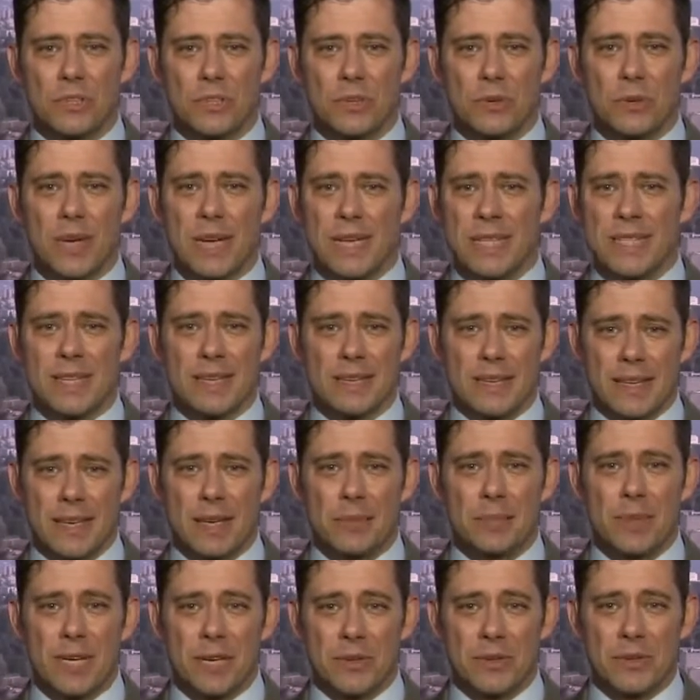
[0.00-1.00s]
crazy thing
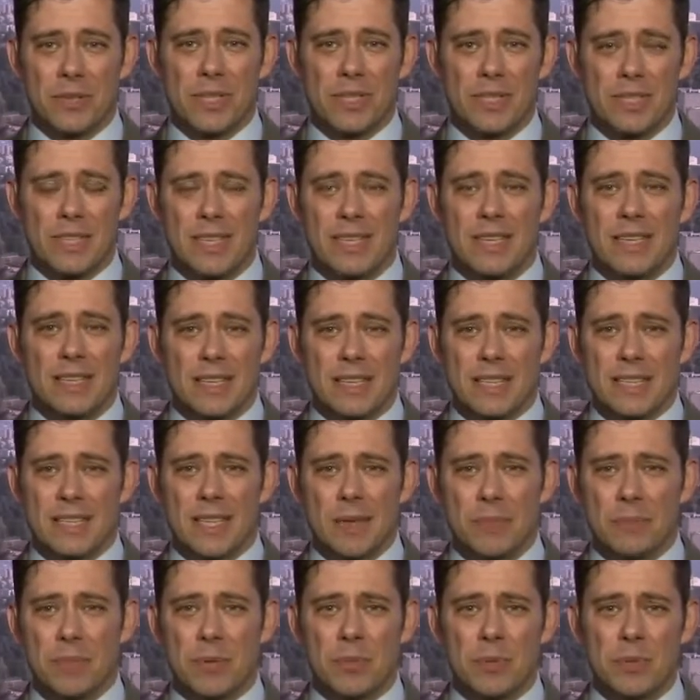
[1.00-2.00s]
about this is
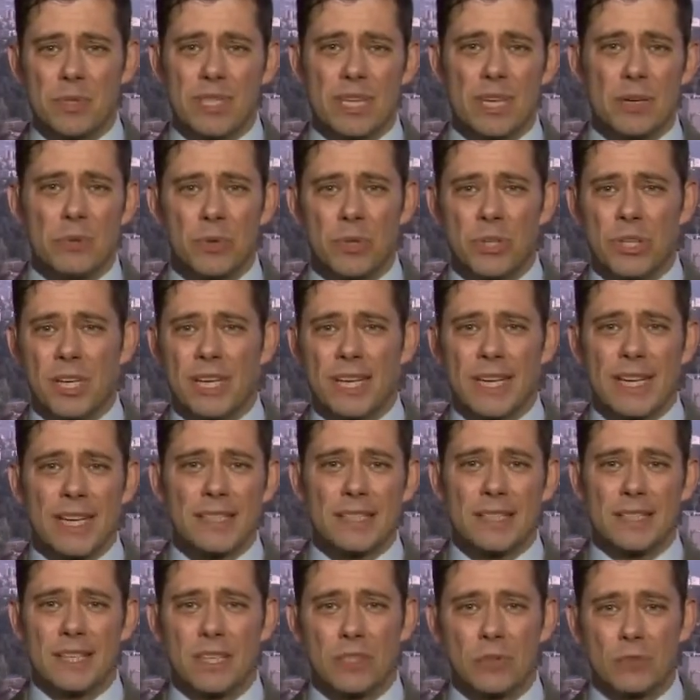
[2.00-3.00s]
some people say, we're not
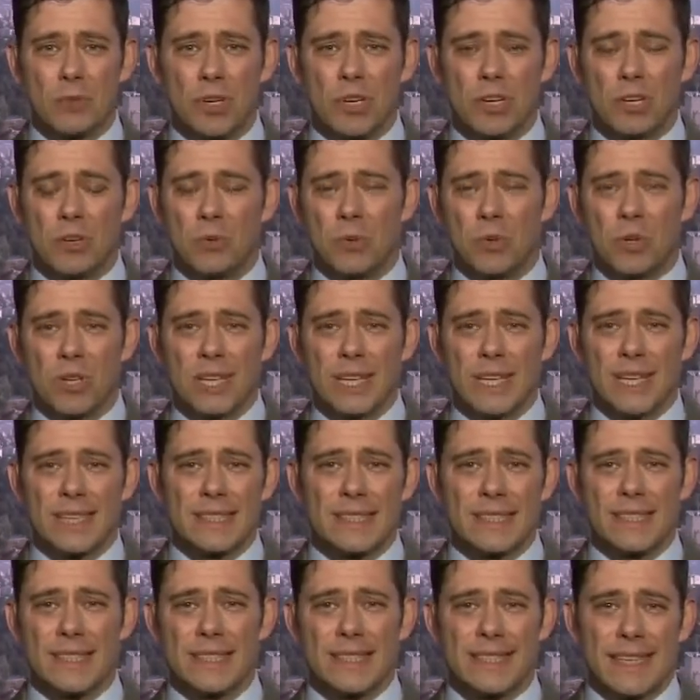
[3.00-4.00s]
against Israel, we're
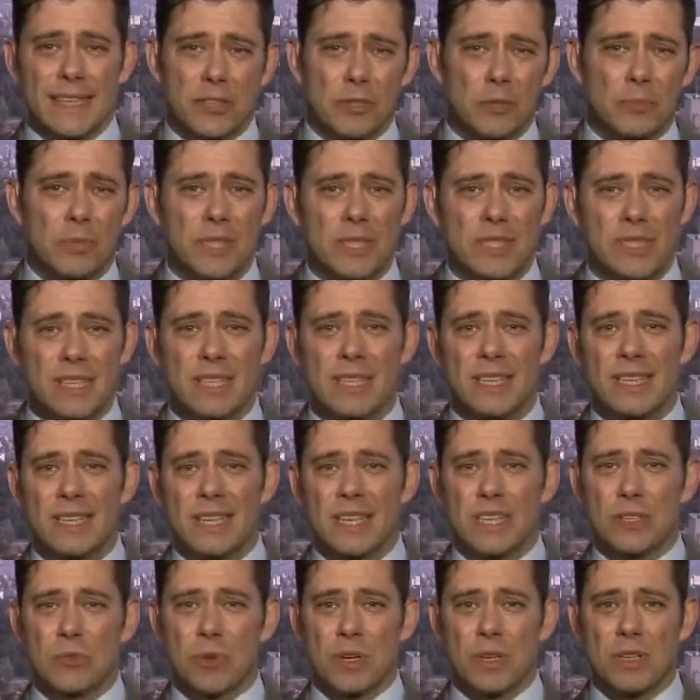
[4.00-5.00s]
against the settlements,
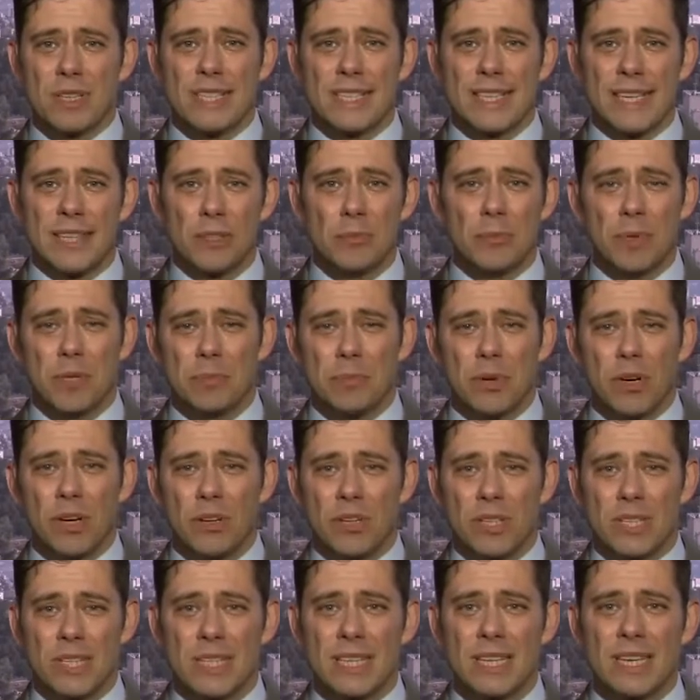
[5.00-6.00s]
Israel's settlement
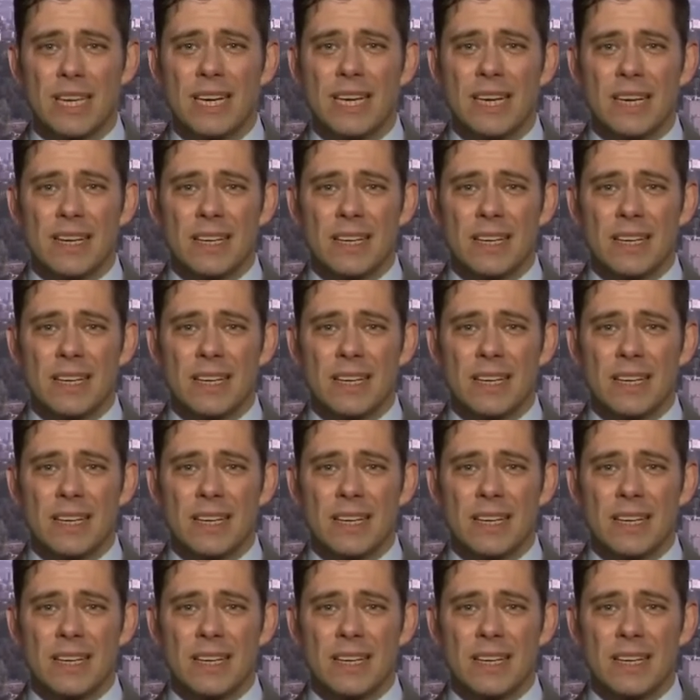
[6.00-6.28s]
policy.